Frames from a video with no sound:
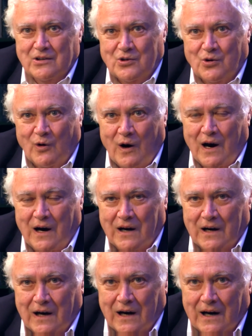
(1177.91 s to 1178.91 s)

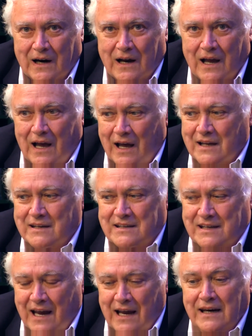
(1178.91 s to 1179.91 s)
training, a
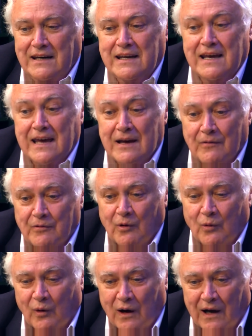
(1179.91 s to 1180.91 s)
dead
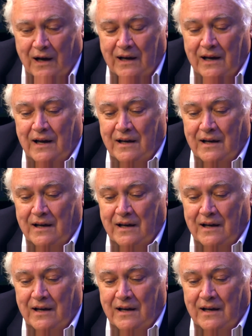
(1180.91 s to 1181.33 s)
giveaway